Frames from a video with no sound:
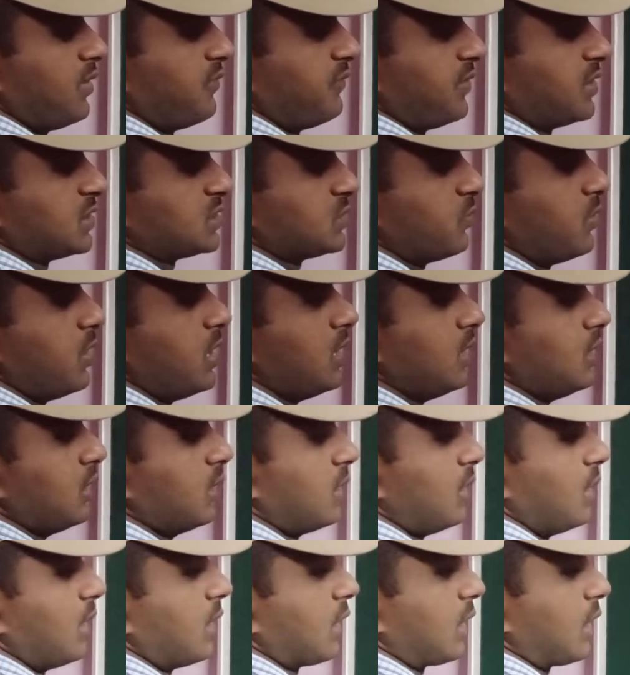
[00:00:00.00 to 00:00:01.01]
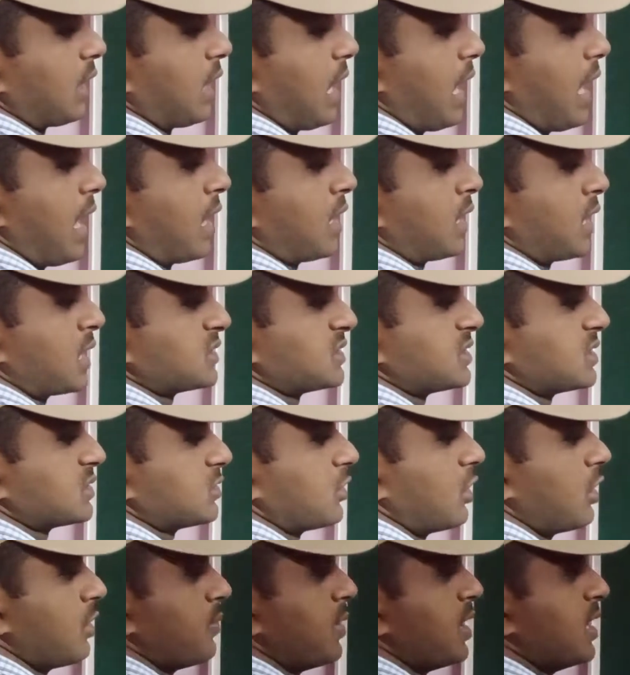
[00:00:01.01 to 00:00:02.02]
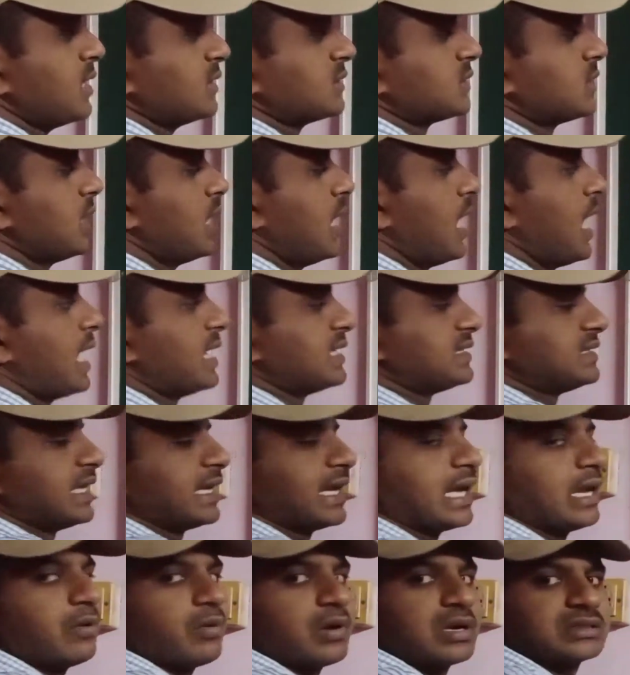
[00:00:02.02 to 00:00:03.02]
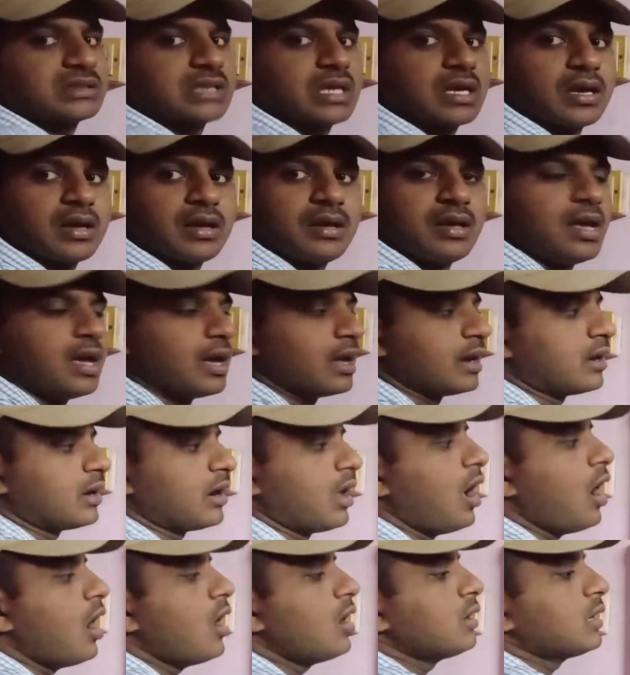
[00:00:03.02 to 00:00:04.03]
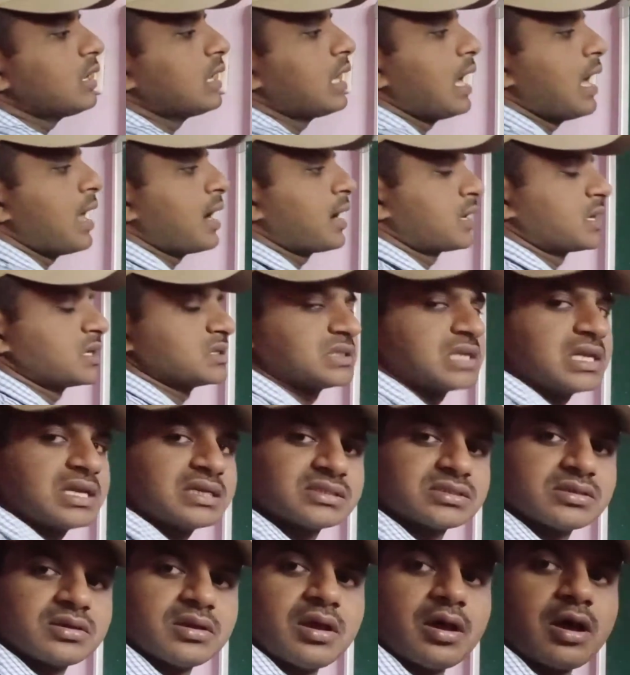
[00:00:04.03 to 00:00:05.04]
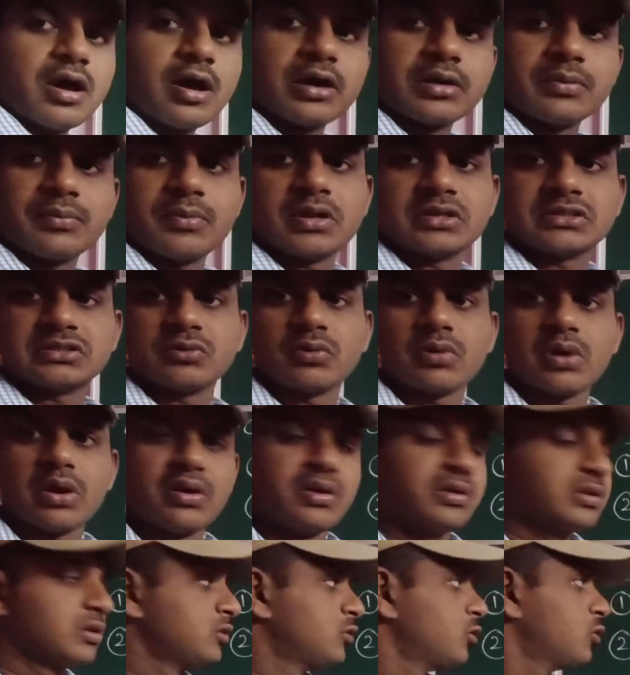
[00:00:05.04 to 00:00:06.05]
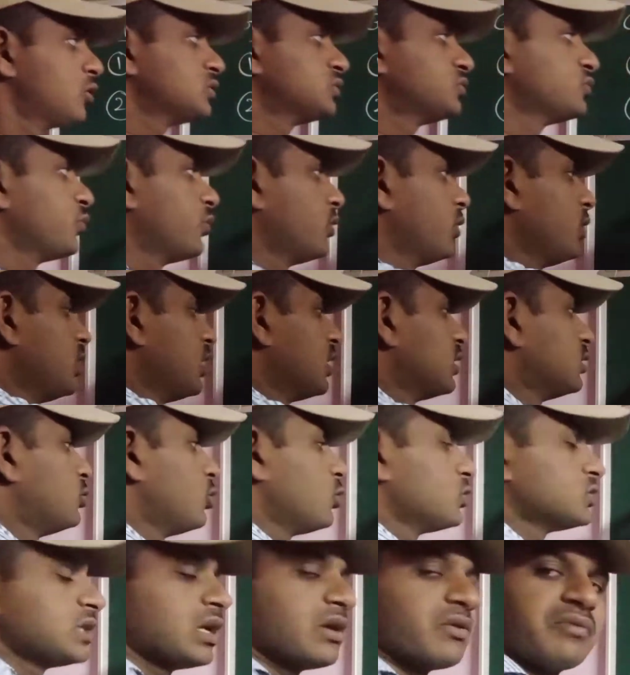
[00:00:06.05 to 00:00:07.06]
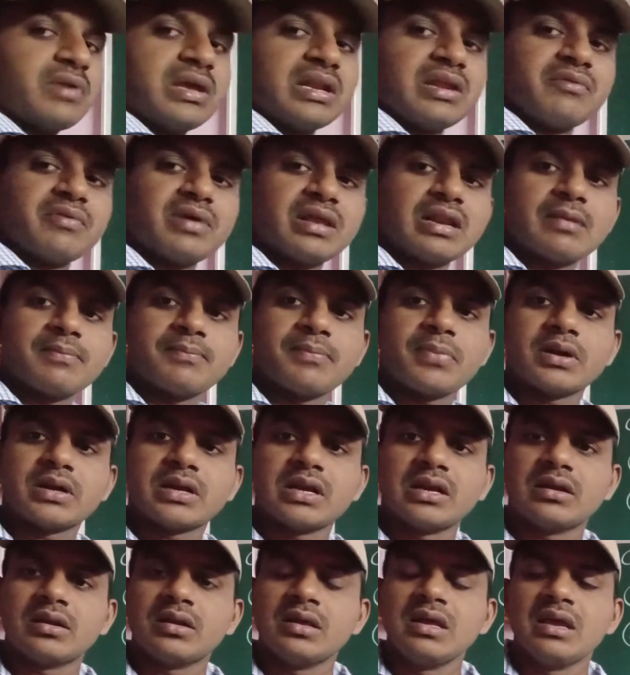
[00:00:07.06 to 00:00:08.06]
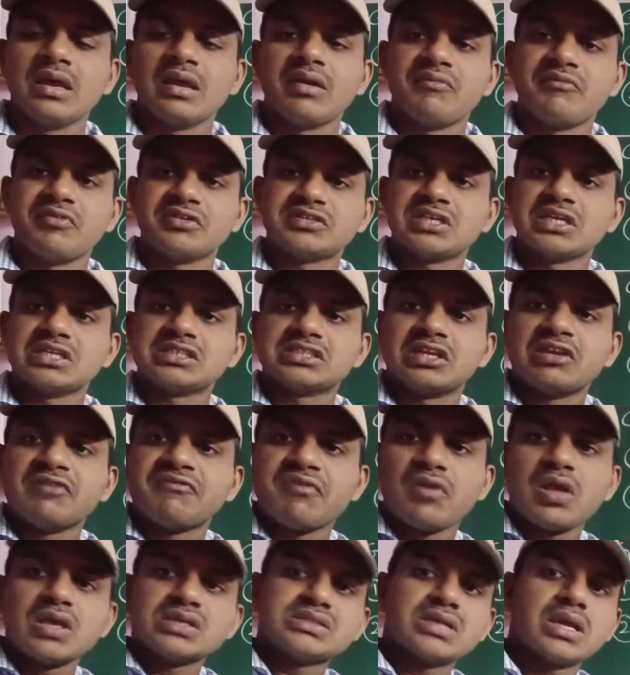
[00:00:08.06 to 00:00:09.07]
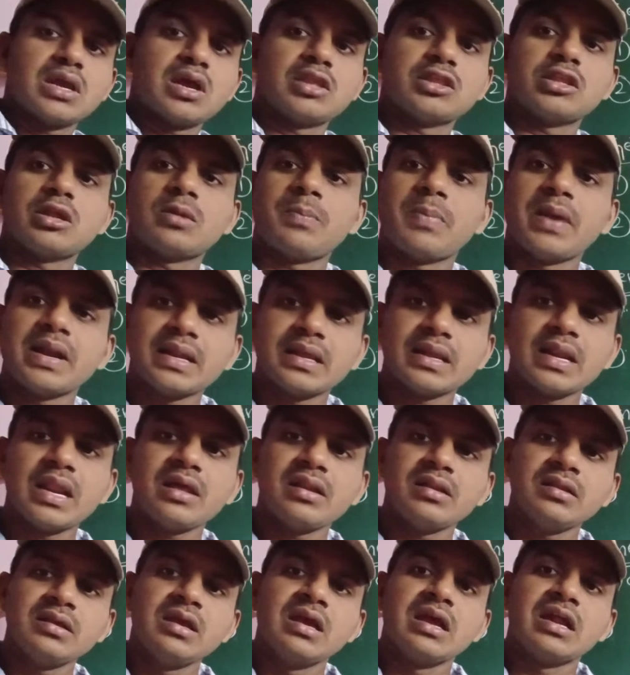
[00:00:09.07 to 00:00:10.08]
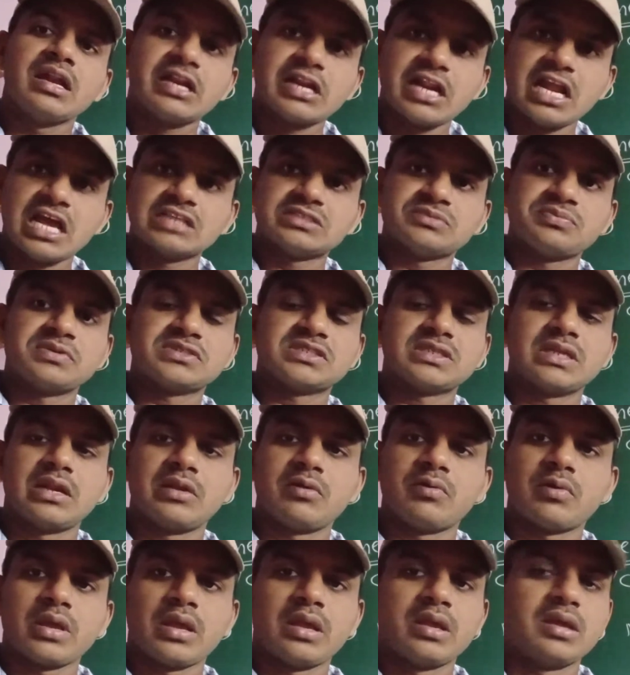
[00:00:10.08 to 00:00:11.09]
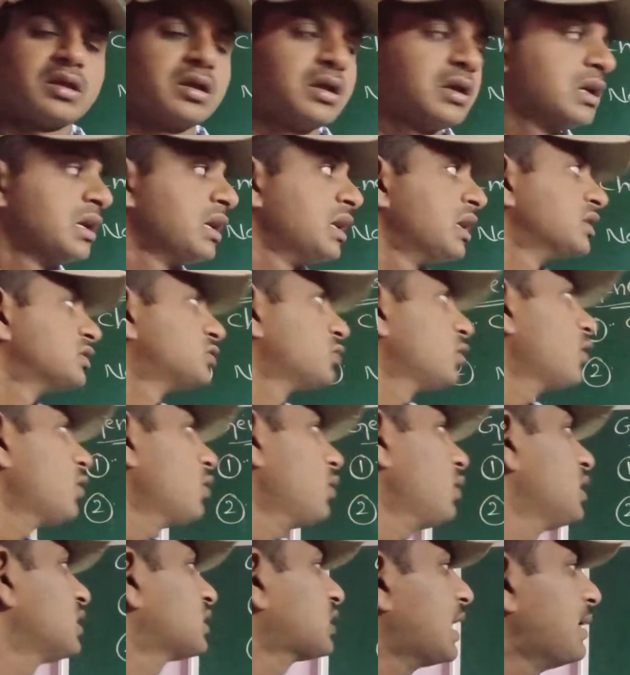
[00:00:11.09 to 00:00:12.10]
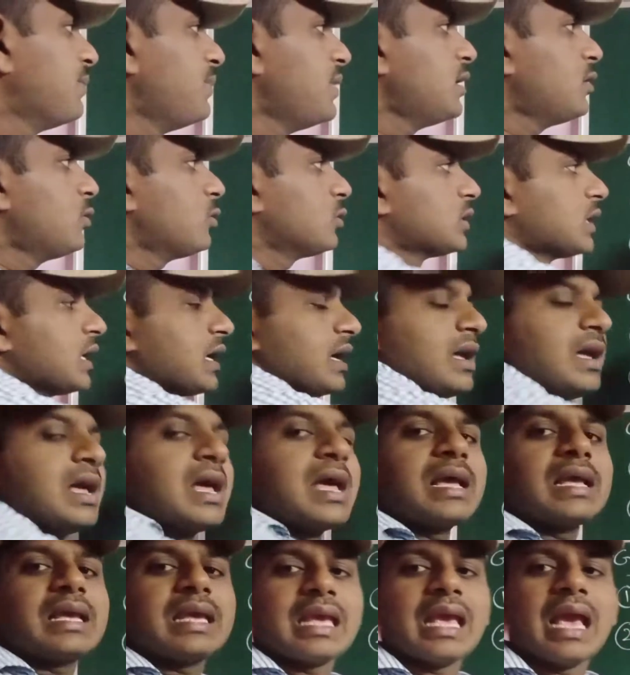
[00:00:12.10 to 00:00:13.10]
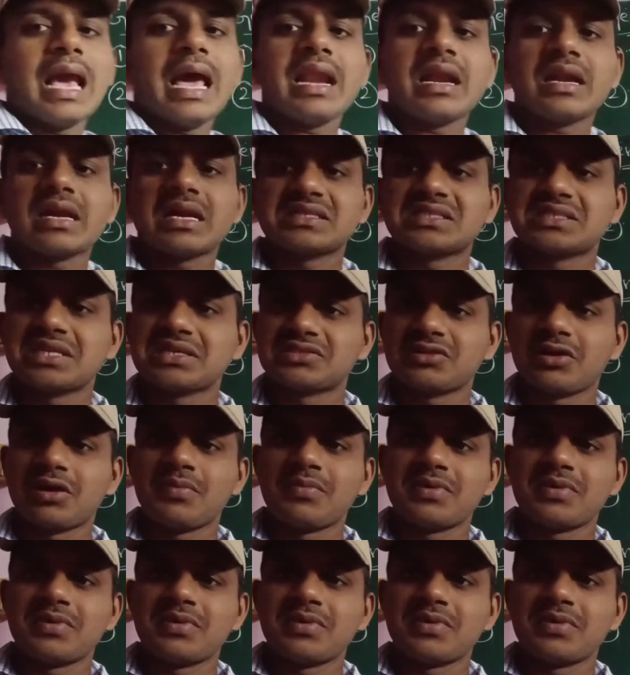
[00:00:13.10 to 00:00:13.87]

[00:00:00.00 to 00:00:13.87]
First one characteristics harmonics and second one is the non-characteristics harmonics. Okay, those are very important, which is influencing on that particular transmission line. Okay, so coming to the characteristics